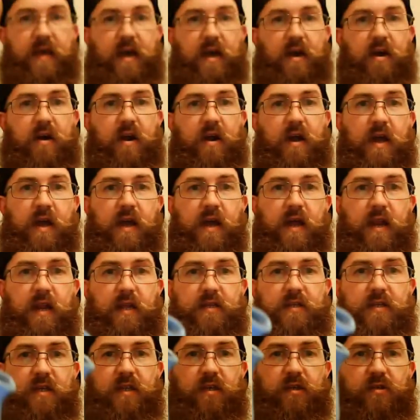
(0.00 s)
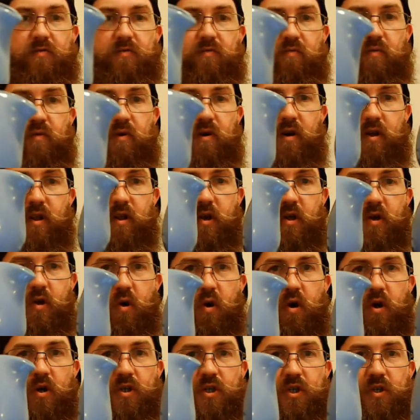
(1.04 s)
there, and it's in this really
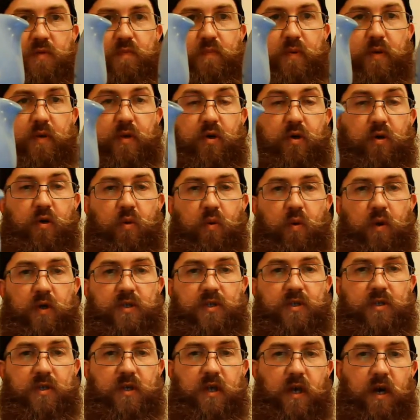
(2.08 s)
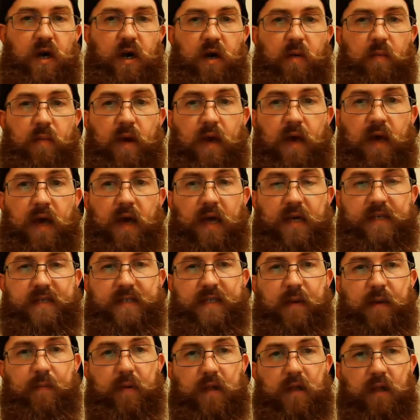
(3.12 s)
gorgeous blue, which
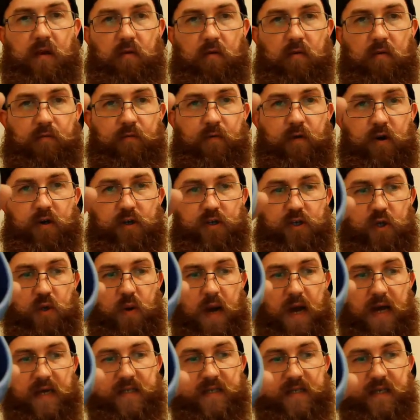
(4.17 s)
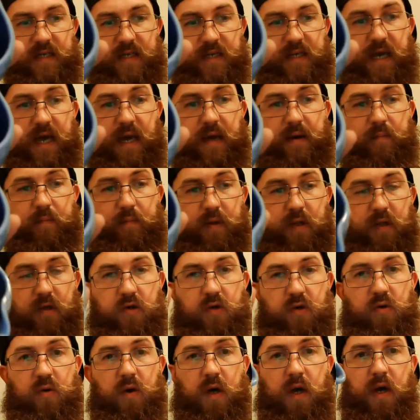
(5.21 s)
is typically referred to as cadet
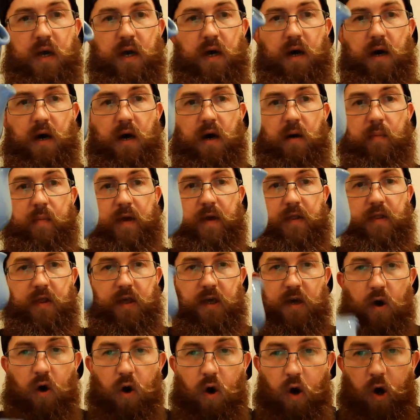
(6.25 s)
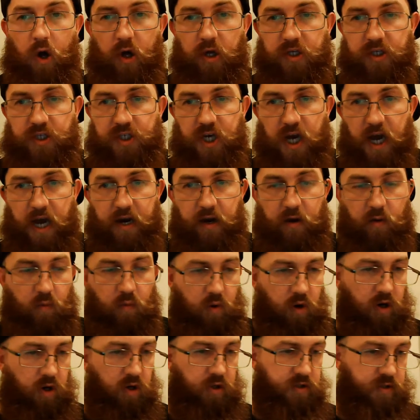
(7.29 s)
blue in the whole China
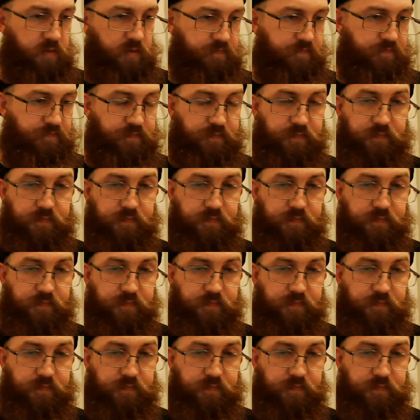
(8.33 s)
world.